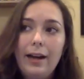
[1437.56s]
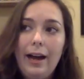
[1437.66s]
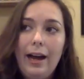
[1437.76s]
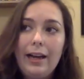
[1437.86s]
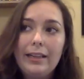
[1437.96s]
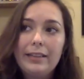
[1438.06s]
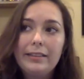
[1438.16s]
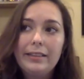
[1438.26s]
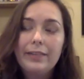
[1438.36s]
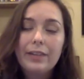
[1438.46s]
I
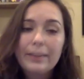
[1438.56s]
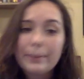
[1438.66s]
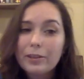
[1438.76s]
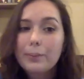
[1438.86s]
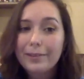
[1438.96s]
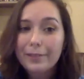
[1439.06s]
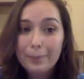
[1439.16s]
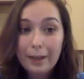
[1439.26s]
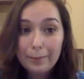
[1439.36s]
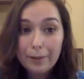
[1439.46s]
never came up with the perfect
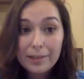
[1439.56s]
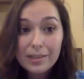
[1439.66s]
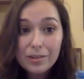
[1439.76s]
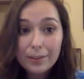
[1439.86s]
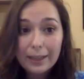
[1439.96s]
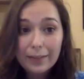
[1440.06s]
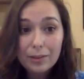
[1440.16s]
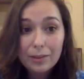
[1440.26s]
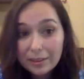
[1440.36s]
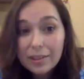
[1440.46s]
process for my comics,
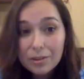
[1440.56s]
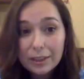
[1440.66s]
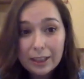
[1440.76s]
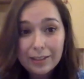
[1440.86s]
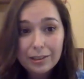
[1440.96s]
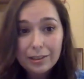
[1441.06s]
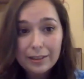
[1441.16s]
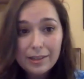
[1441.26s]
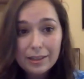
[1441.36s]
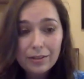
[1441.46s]
because it is really hard to look
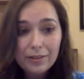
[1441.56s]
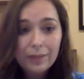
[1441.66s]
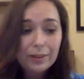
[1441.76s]
outside yourself.